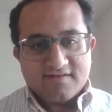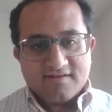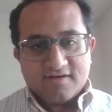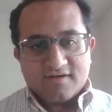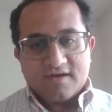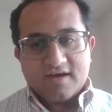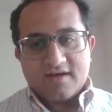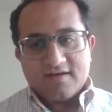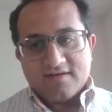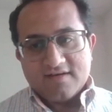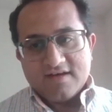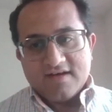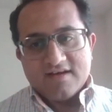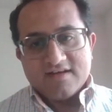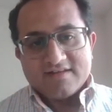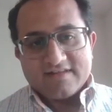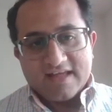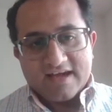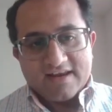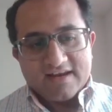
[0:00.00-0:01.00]
Okay,
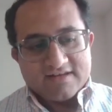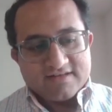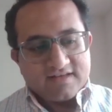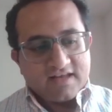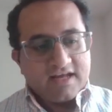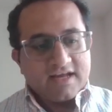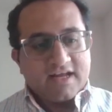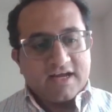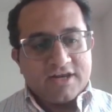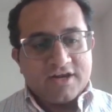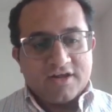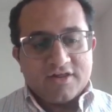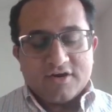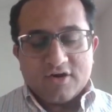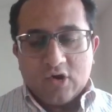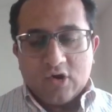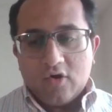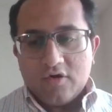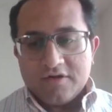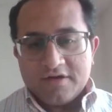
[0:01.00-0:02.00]
that is like another
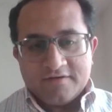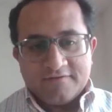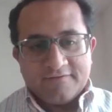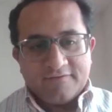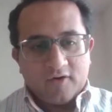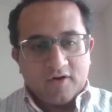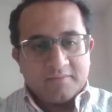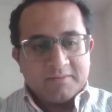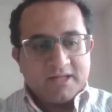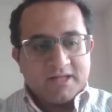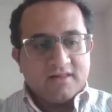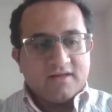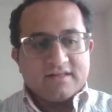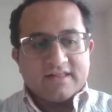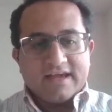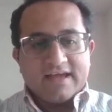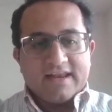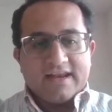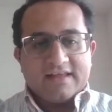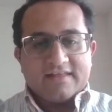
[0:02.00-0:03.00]
golden formula
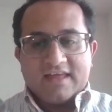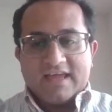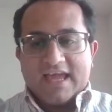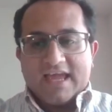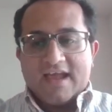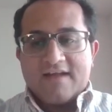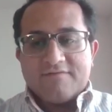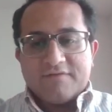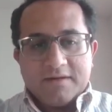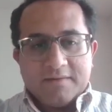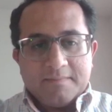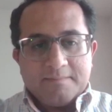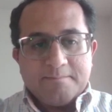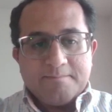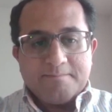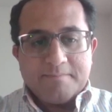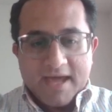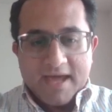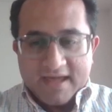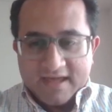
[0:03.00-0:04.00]
that I think every
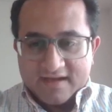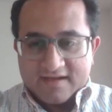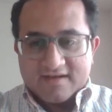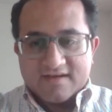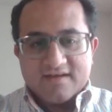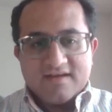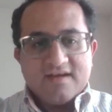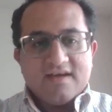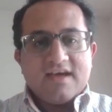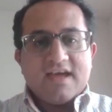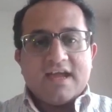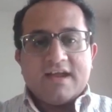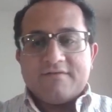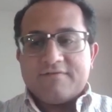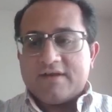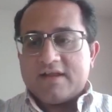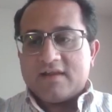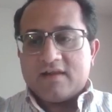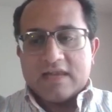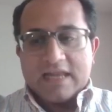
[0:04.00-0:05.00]
bank,
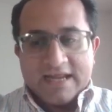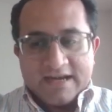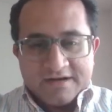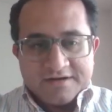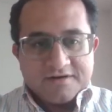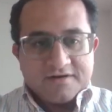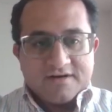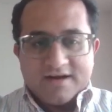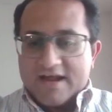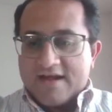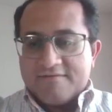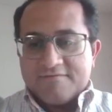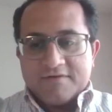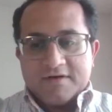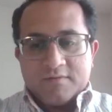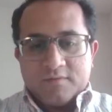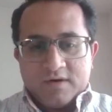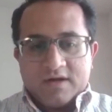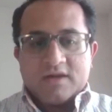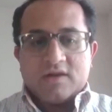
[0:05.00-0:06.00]
every lender,
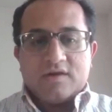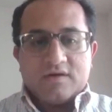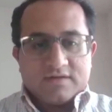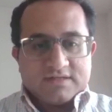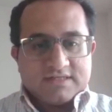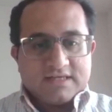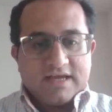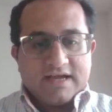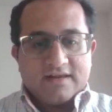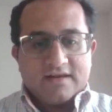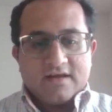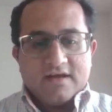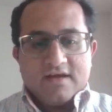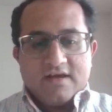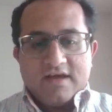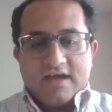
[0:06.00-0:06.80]
everyone looks at.